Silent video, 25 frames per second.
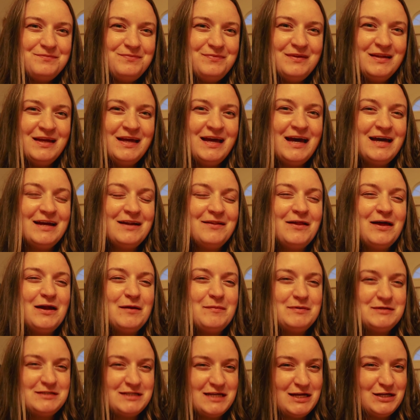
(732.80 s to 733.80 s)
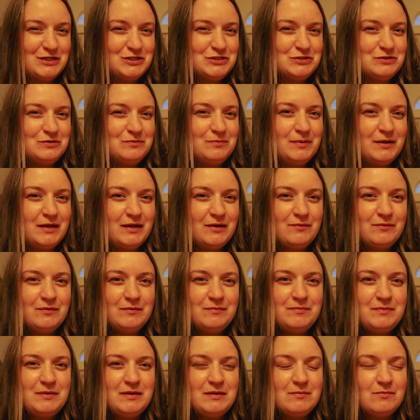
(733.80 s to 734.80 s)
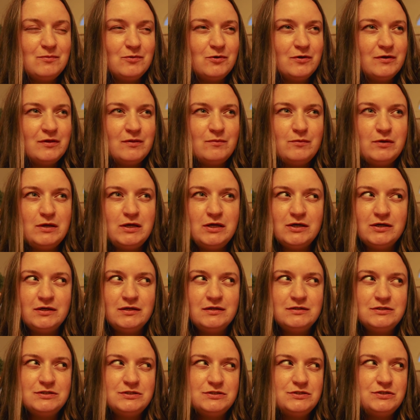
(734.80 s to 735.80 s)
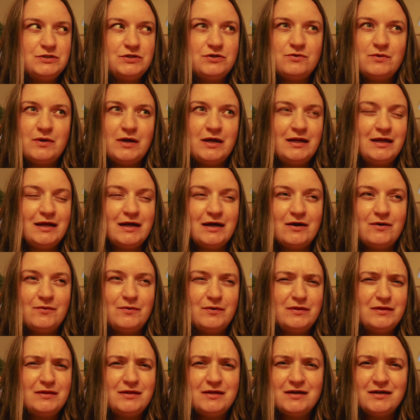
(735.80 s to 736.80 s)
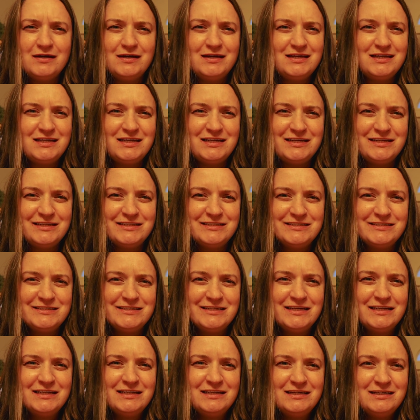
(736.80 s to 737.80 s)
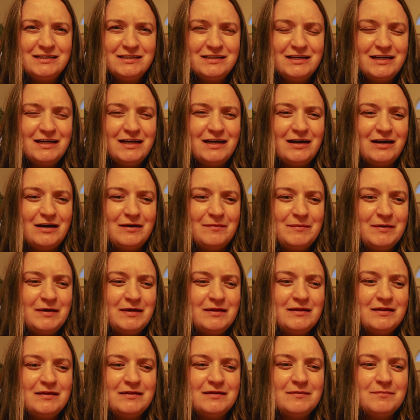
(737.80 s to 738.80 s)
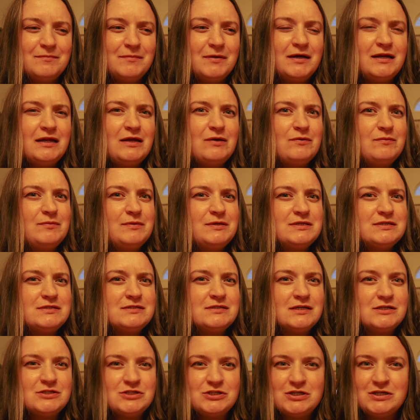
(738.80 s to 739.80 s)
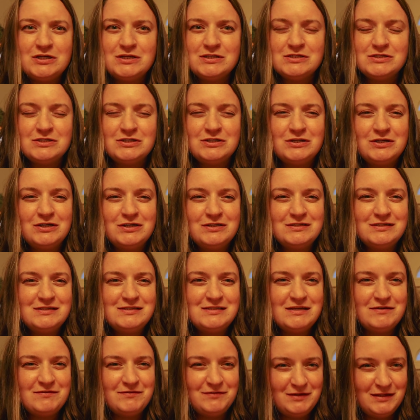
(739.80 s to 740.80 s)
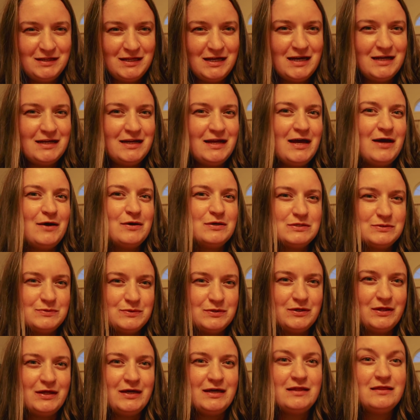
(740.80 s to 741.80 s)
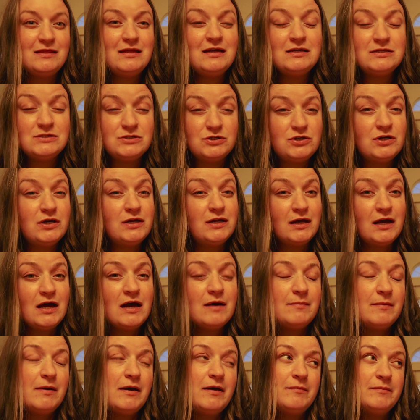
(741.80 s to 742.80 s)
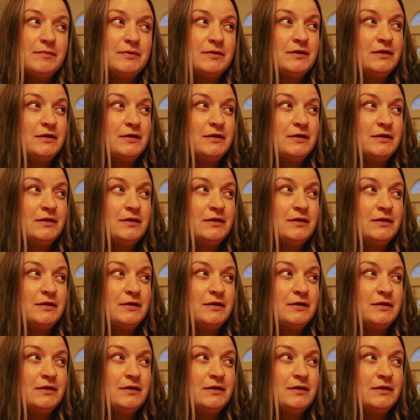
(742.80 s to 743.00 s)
it had a lot of potential, but it would be more than we could do right now with young kids. And then the money would be such a concern, because it's definitely the kind of house where like things are going to come up.